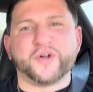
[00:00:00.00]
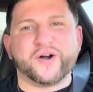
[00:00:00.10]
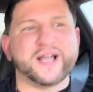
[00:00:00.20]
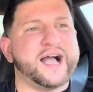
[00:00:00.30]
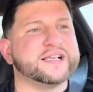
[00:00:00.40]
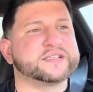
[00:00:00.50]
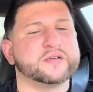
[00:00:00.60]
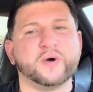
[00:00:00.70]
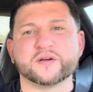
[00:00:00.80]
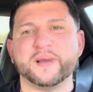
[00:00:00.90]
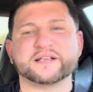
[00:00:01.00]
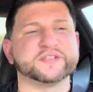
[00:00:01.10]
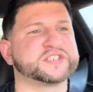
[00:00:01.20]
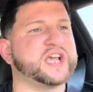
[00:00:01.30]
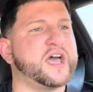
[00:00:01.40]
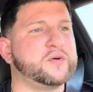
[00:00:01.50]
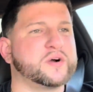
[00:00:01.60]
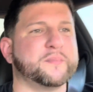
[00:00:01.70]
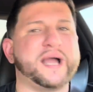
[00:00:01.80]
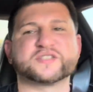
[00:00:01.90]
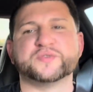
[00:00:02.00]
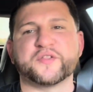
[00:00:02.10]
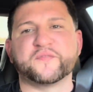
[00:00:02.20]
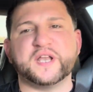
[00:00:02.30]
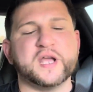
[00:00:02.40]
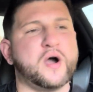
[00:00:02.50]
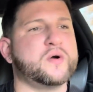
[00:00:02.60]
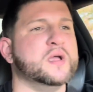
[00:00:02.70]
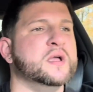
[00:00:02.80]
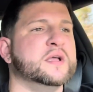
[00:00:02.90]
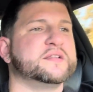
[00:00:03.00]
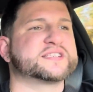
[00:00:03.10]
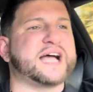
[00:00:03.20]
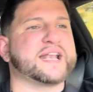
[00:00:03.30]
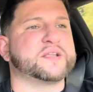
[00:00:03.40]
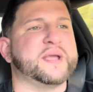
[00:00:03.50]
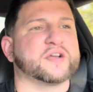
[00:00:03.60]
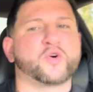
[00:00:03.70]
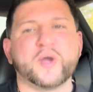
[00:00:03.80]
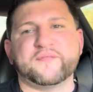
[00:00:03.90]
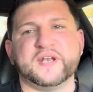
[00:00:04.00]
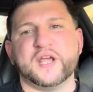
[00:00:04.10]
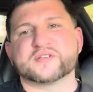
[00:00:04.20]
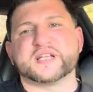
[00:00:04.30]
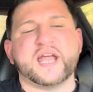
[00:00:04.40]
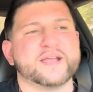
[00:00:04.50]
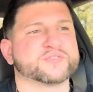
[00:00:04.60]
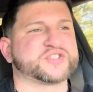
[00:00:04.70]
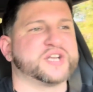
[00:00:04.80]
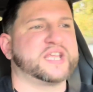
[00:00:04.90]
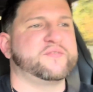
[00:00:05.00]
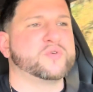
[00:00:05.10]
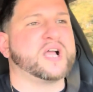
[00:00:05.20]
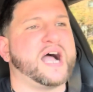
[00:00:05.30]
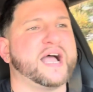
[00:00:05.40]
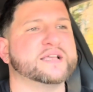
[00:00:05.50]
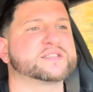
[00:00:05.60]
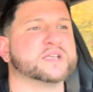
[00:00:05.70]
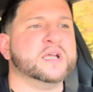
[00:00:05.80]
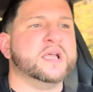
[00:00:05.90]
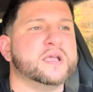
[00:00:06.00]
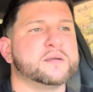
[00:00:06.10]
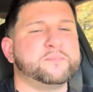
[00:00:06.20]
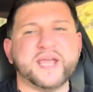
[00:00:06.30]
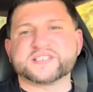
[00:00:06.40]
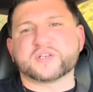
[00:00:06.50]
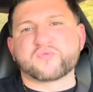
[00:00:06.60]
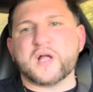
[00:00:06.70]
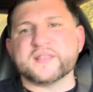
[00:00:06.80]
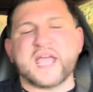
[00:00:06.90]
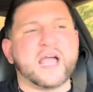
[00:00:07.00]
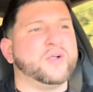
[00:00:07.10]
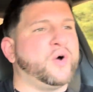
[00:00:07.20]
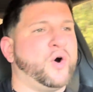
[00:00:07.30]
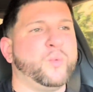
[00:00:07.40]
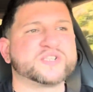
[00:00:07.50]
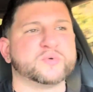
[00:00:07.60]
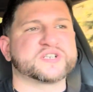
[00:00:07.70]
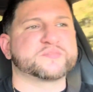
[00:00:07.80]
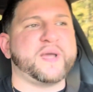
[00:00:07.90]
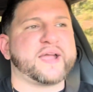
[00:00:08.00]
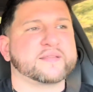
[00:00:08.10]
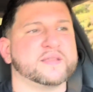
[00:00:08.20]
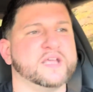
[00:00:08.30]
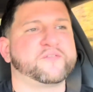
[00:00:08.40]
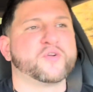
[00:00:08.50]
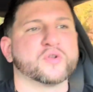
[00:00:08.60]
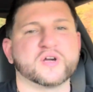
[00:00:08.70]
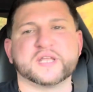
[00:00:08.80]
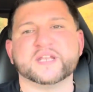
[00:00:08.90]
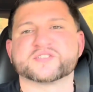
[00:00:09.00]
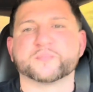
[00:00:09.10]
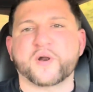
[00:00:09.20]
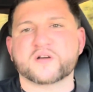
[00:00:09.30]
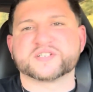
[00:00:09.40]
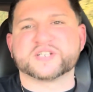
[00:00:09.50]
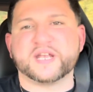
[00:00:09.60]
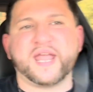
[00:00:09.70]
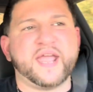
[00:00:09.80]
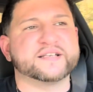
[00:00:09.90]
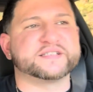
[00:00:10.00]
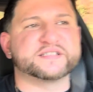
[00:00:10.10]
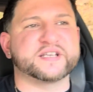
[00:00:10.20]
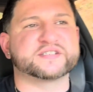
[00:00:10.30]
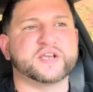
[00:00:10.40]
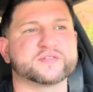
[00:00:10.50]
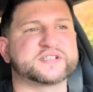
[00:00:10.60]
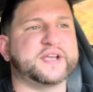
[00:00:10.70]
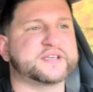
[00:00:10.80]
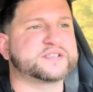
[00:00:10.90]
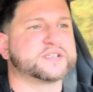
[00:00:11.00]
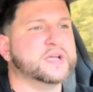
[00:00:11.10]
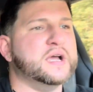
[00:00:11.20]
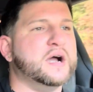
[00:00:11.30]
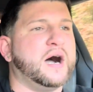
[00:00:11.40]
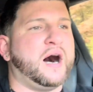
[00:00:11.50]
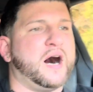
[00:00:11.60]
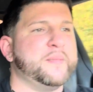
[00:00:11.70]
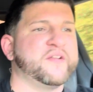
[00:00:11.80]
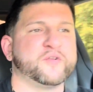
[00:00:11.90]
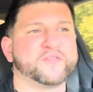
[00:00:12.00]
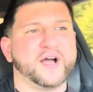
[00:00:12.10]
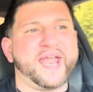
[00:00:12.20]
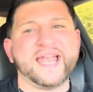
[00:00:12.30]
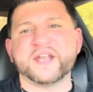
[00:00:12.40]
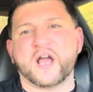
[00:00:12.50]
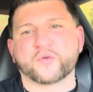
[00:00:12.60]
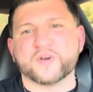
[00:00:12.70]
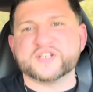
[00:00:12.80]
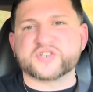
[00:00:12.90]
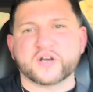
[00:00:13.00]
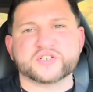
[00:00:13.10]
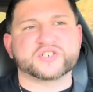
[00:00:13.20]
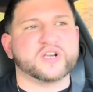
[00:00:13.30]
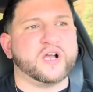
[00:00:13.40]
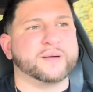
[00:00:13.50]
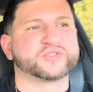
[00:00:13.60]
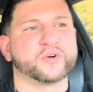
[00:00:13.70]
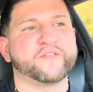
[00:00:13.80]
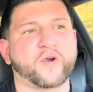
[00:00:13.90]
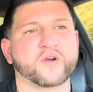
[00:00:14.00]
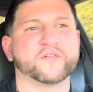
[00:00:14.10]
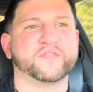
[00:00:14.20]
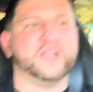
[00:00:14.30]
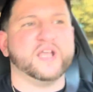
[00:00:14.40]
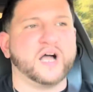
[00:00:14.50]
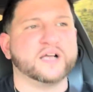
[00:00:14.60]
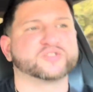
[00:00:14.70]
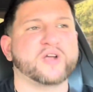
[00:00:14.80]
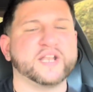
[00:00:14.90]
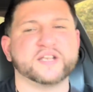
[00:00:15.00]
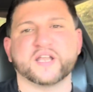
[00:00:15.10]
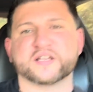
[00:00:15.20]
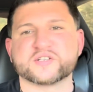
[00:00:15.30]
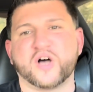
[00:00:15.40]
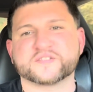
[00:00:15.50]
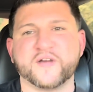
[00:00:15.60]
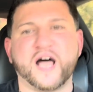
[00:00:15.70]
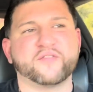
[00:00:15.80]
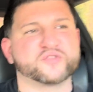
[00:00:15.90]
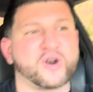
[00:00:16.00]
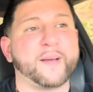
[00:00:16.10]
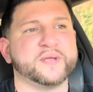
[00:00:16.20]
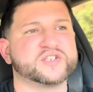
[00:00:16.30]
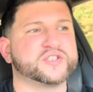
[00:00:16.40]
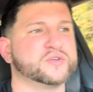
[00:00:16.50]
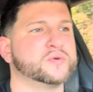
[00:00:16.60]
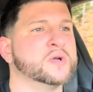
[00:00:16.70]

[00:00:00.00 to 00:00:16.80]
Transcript: going, guys? Welcome back to the channel. Welcome back to another video. Decided to make a quick video today. I'm just going to give you guys basic rundown on what to expect if you're looking into purchasing a C6 Zo6. And if you've done any kind of research, I'm sure you've heard of the dreaded exhaust valve drop issue,